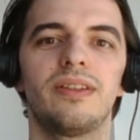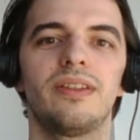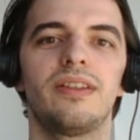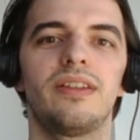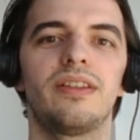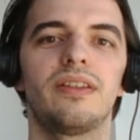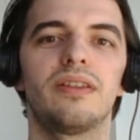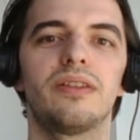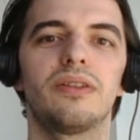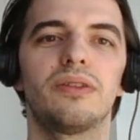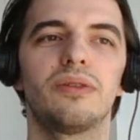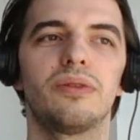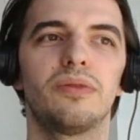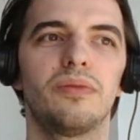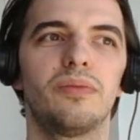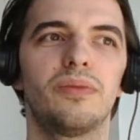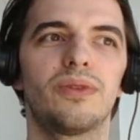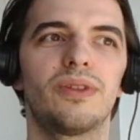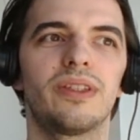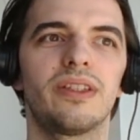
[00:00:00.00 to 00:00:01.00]
and
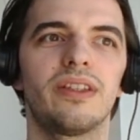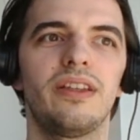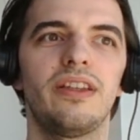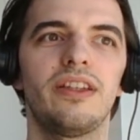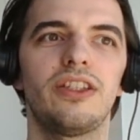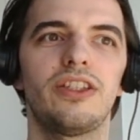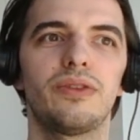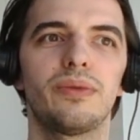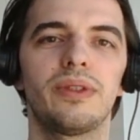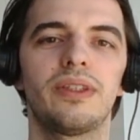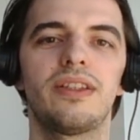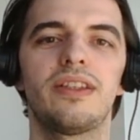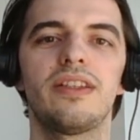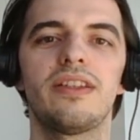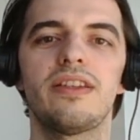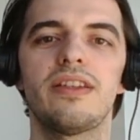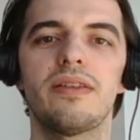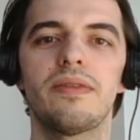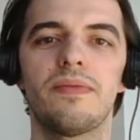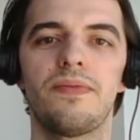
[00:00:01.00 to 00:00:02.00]
more engaged with
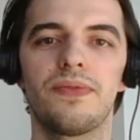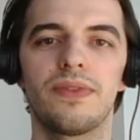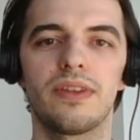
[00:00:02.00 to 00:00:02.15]
the